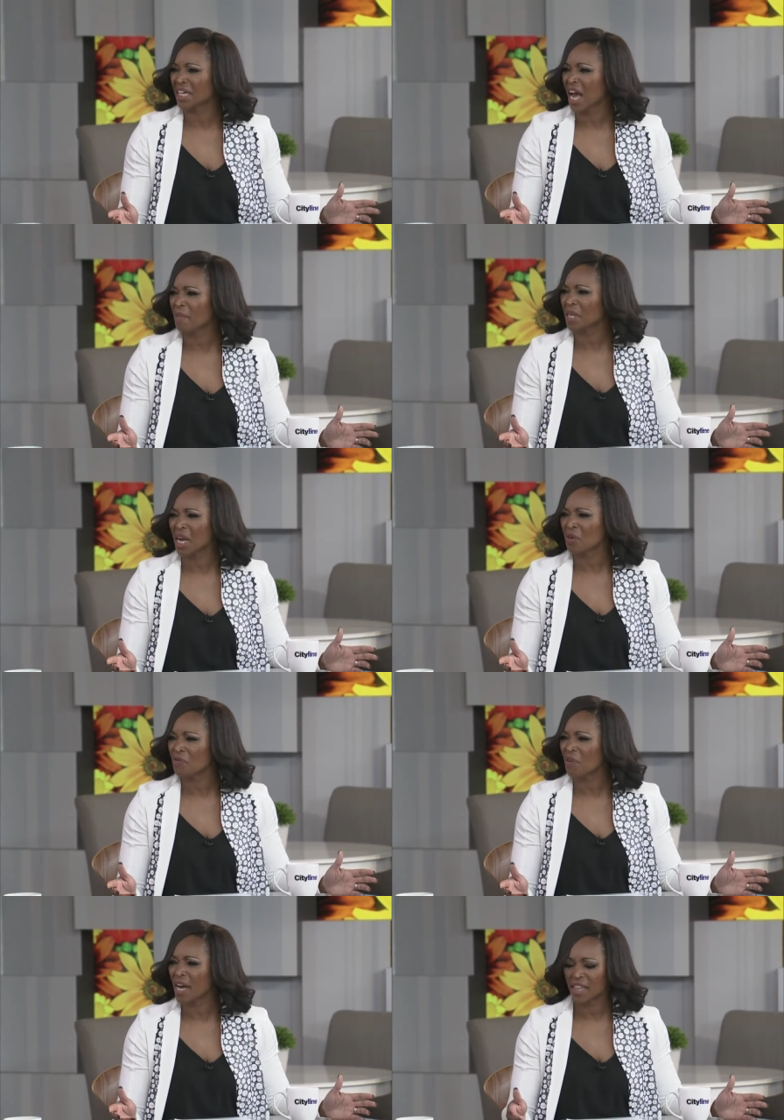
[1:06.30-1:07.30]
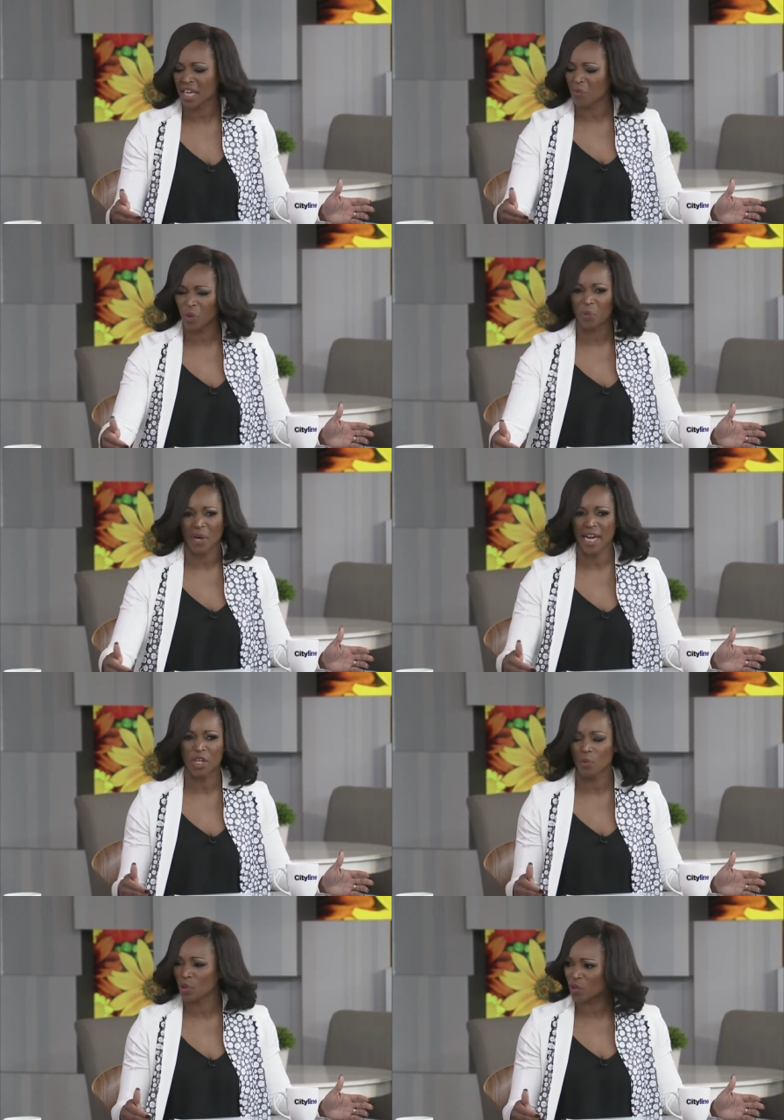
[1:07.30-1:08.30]
Yeah. I mean, I don't find that we were
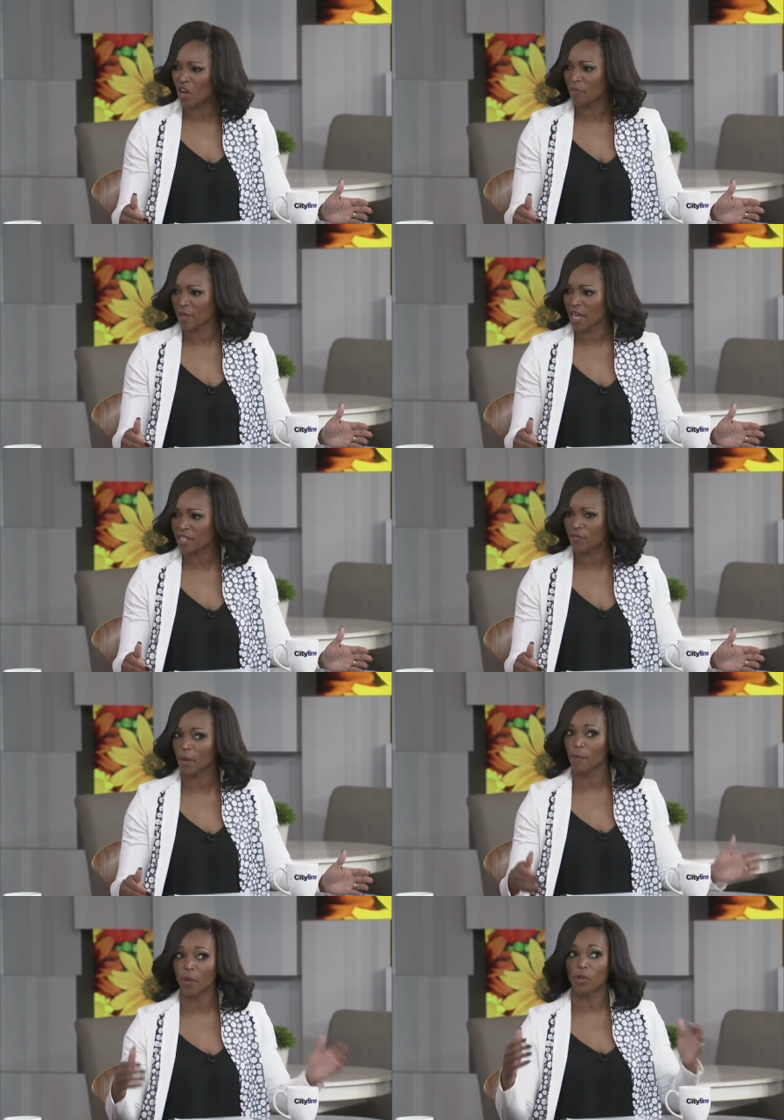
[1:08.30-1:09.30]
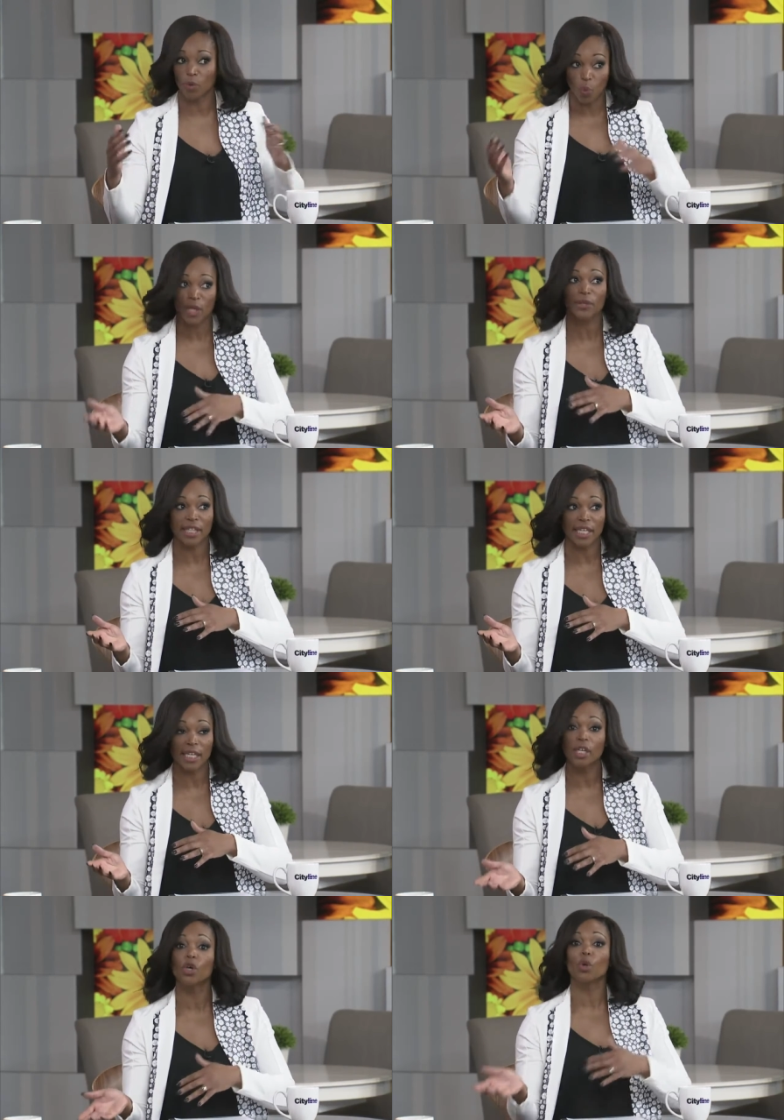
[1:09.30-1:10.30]
any worse off because of it. But
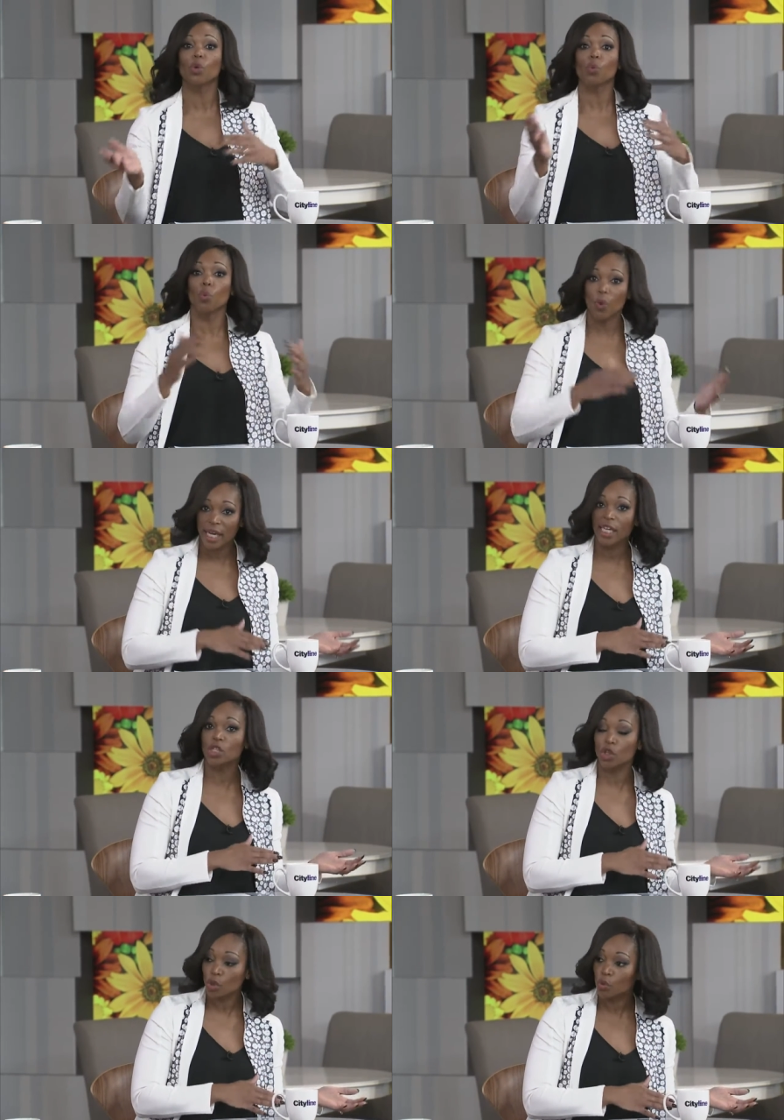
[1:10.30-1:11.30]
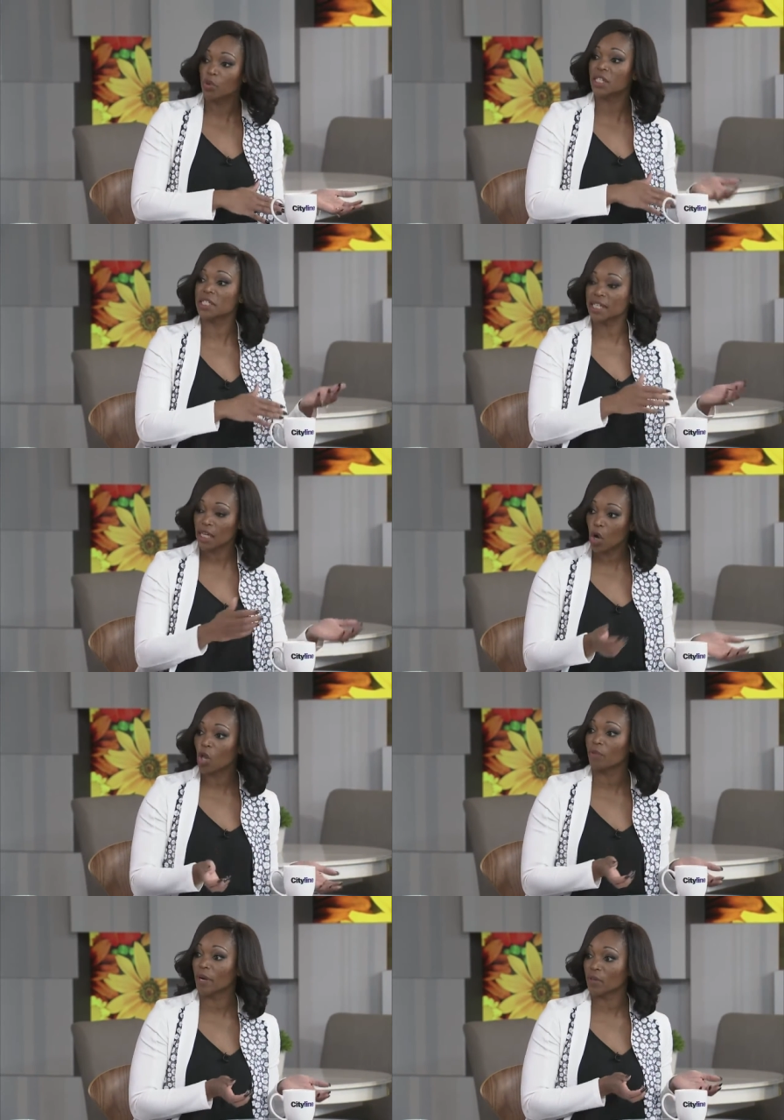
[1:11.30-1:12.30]
weirdly, we do the sitting
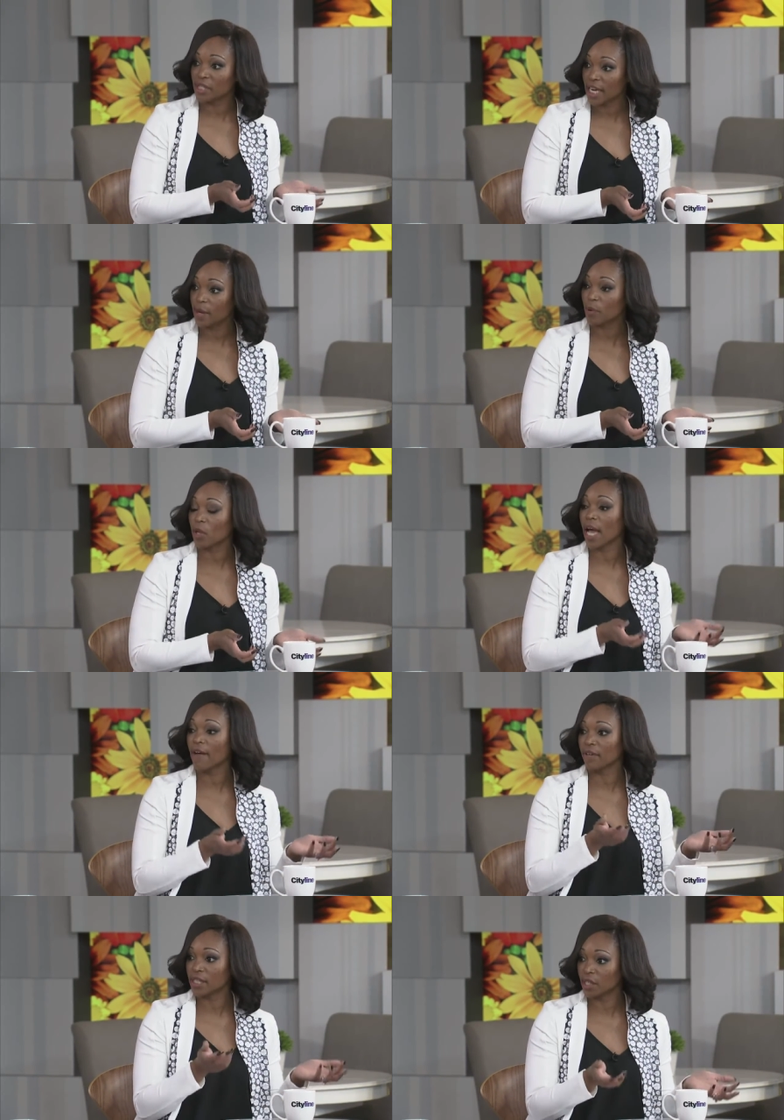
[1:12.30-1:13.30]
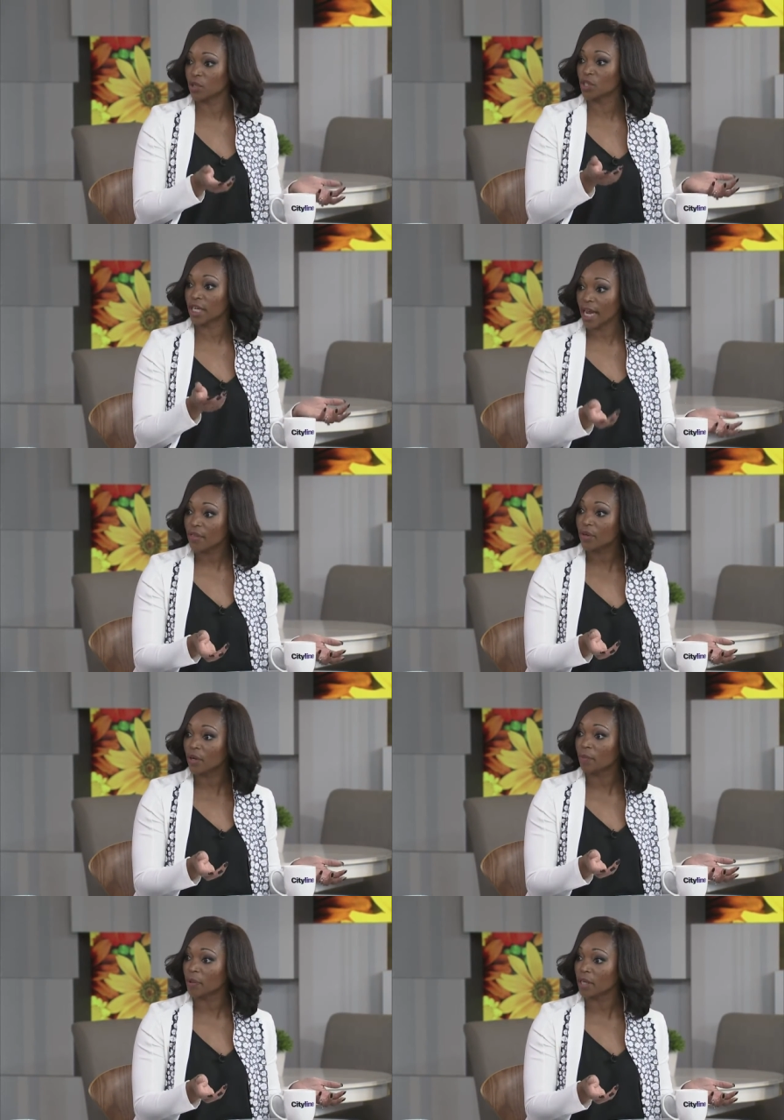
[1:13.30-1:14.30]
all around the table having dinner
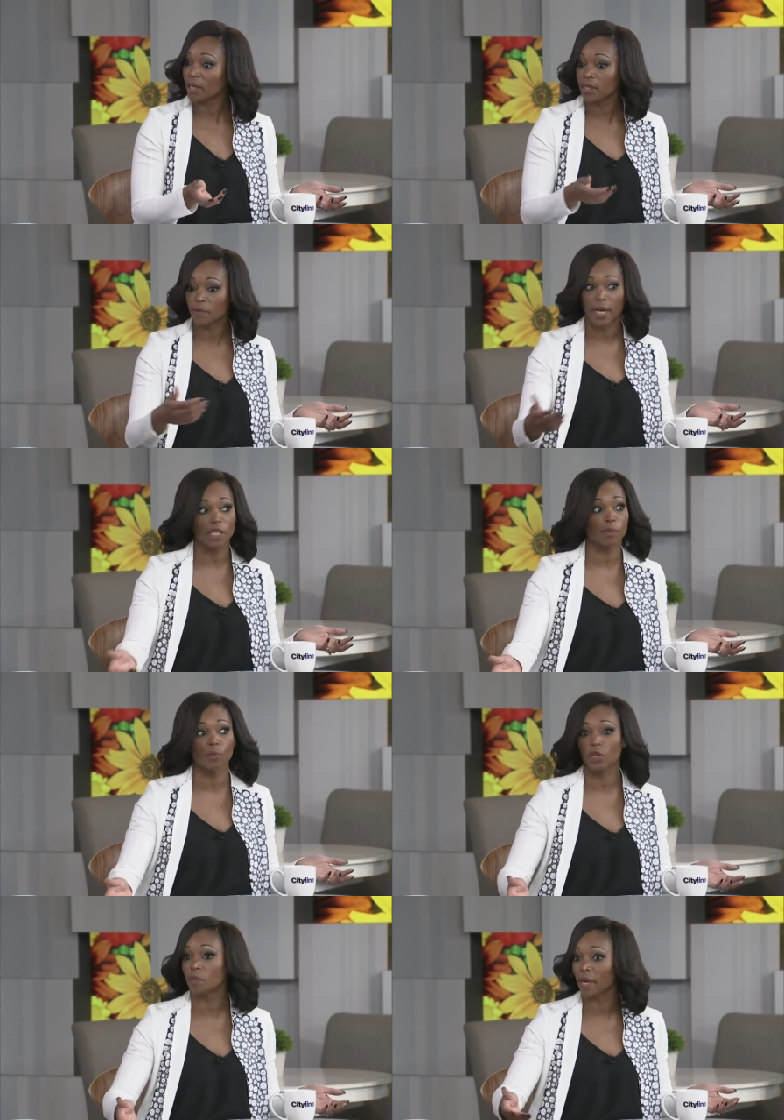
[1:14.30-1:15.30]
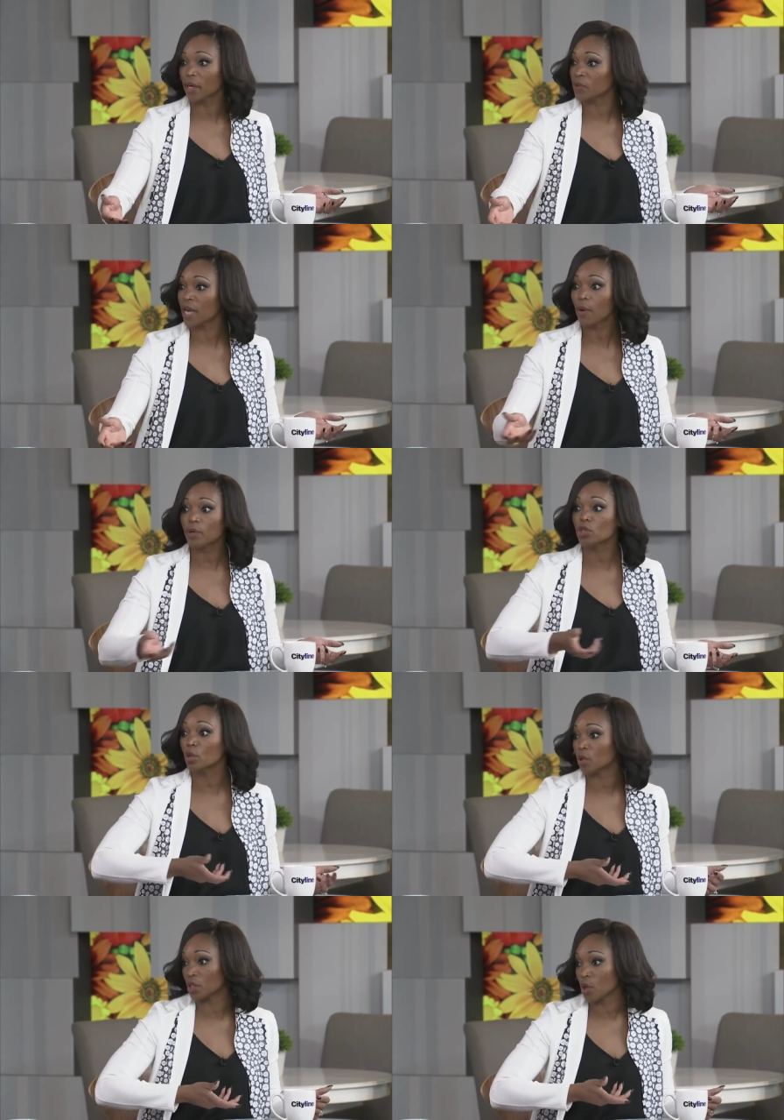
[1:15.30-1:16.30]
together because my husband works banker's hours,
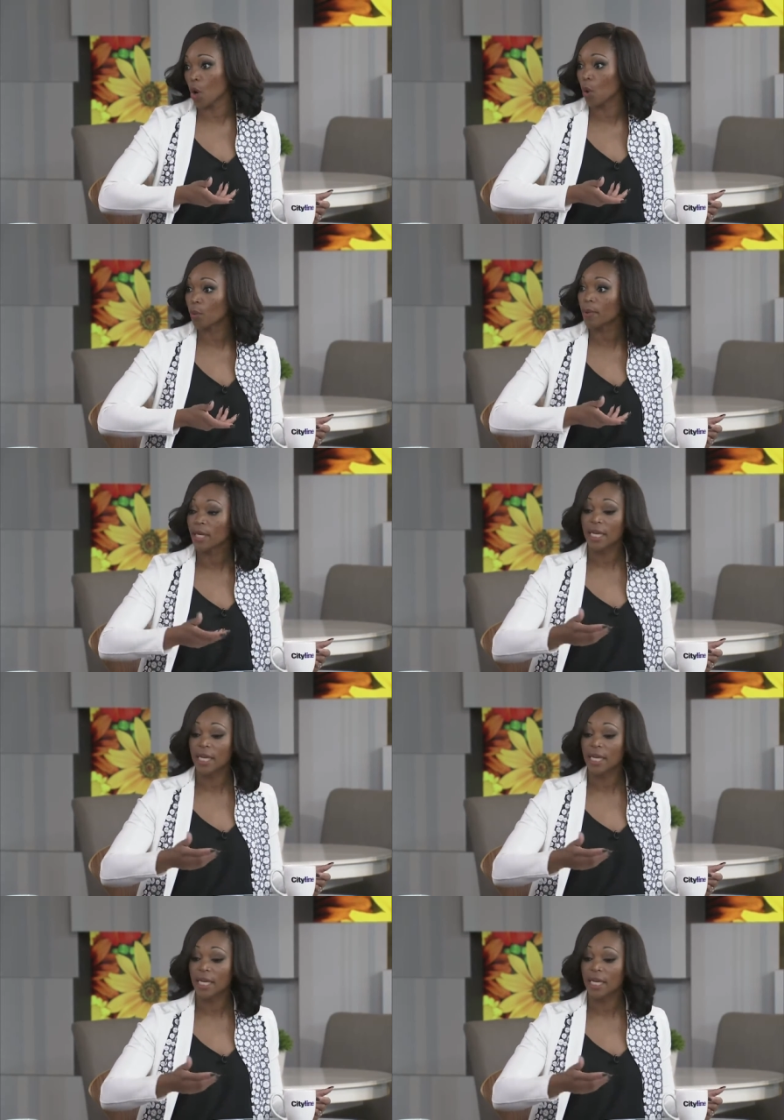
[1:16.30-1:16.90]
so he's home,